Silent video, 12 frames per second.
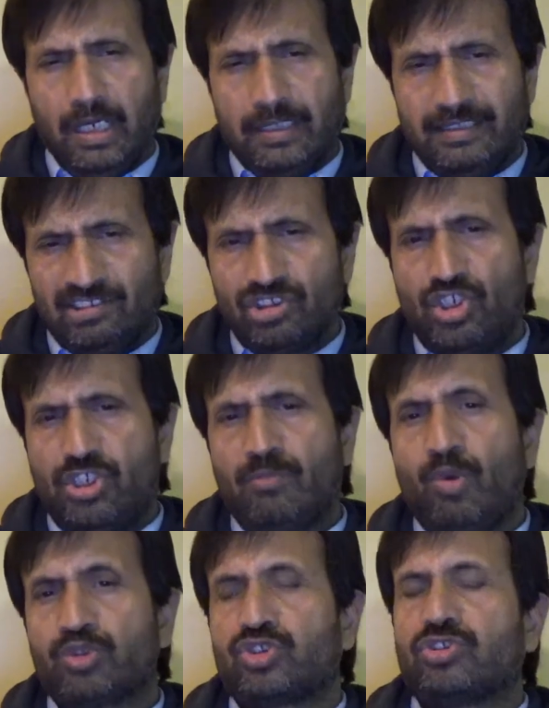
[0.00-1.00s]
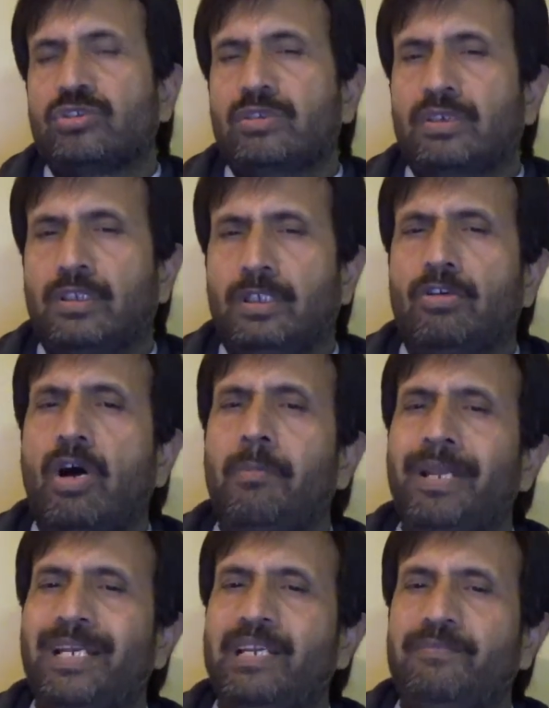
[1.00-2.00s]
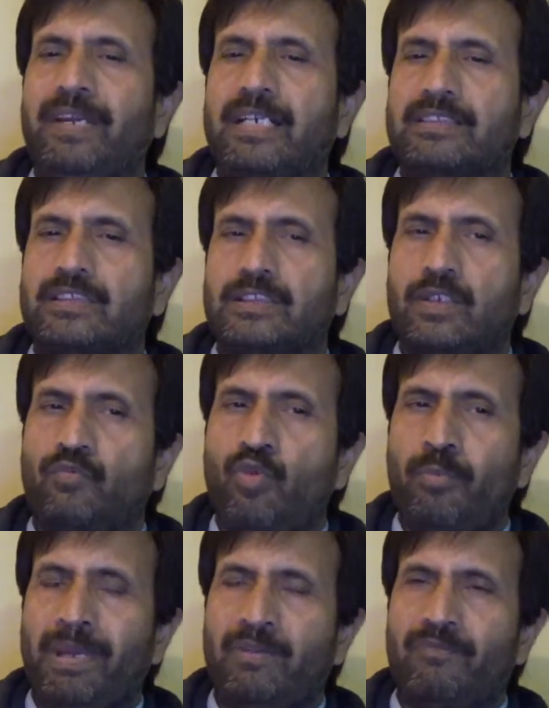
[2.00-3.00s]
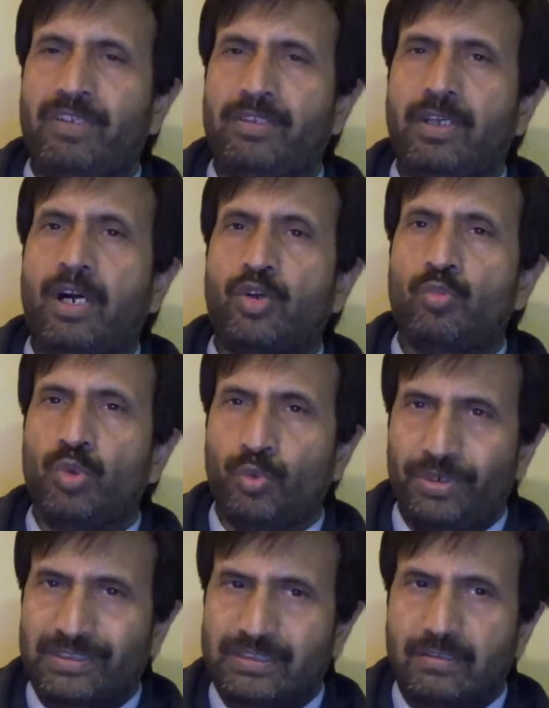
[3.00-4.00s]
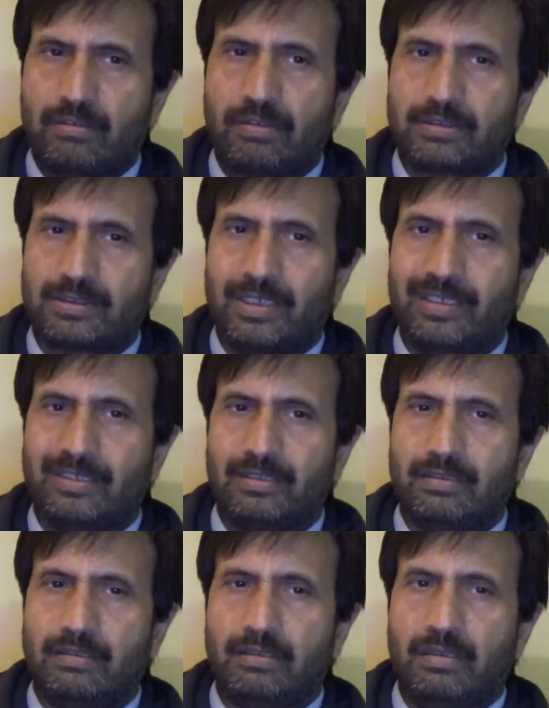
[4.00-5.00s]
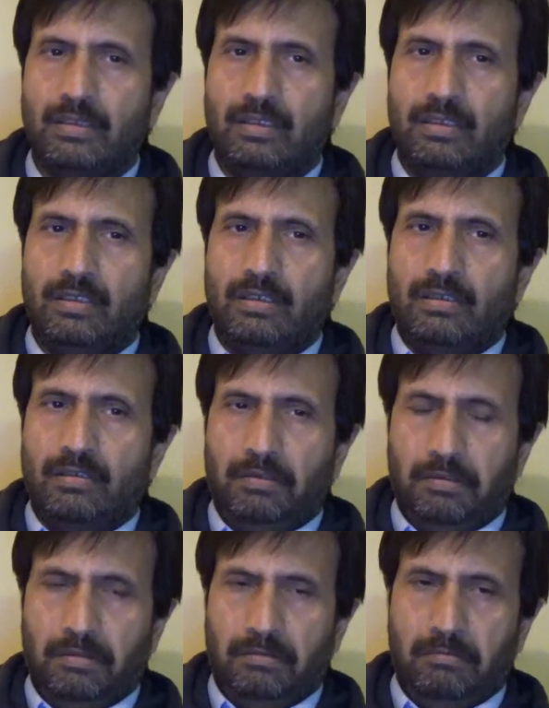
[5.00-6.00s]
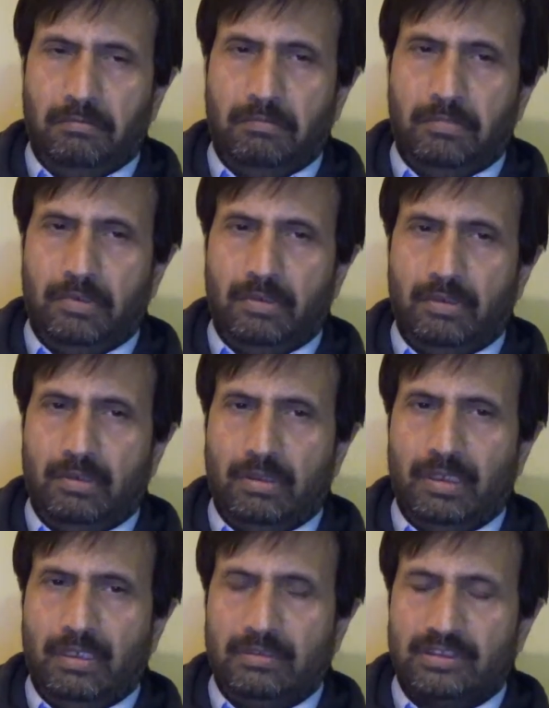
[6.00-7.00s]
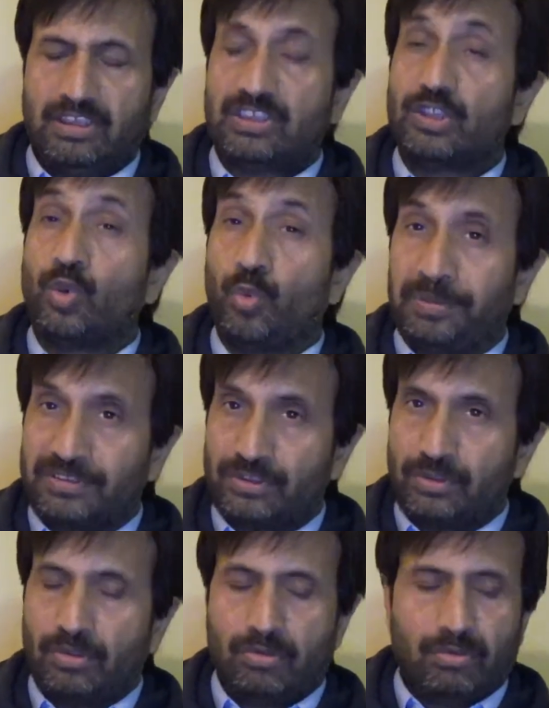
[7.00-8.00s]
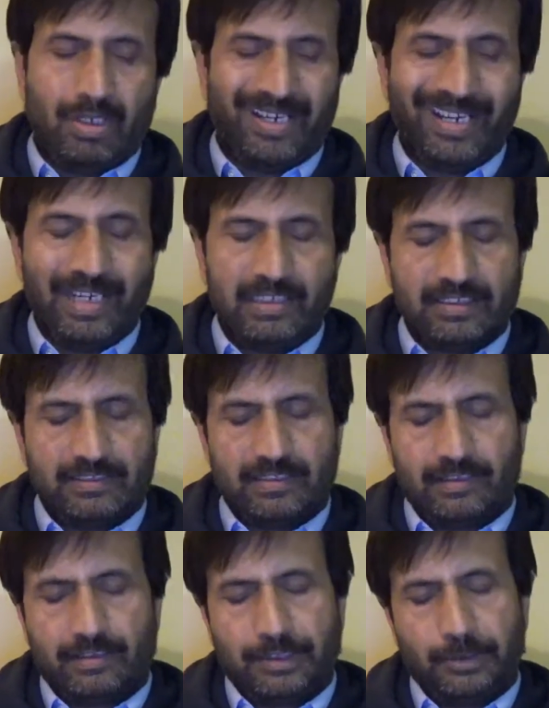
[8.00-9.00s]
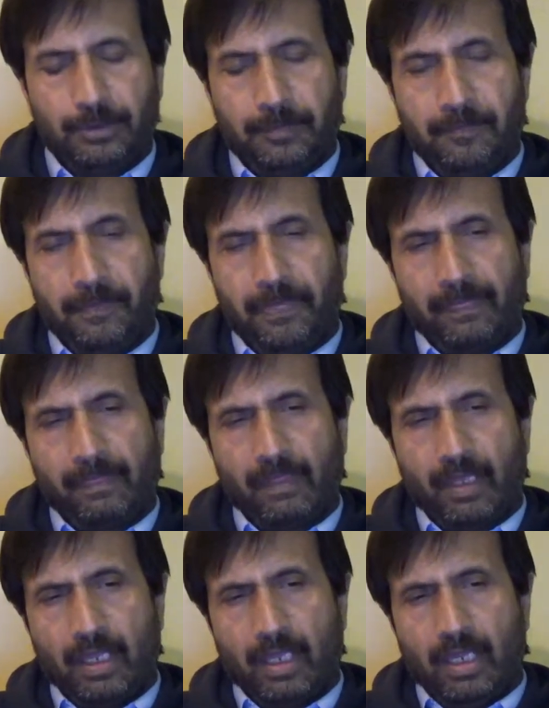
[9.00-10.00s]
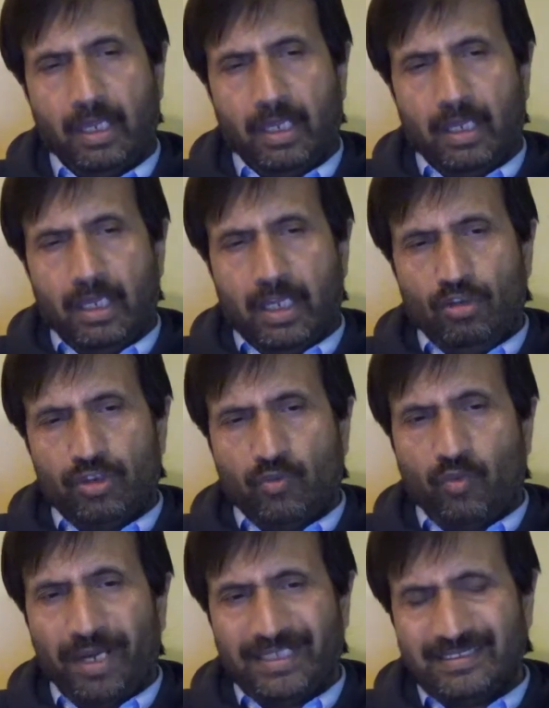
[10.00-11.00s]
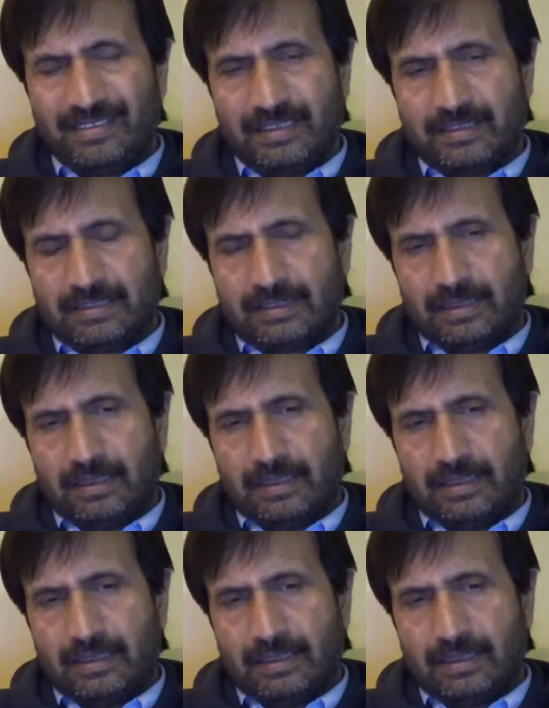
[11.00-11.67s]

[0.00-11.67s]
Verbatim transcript: this condition most uh, commonly affects women with autoimmune disorders like uh, um, such as lupus you know or AIDS etc you know now the viruses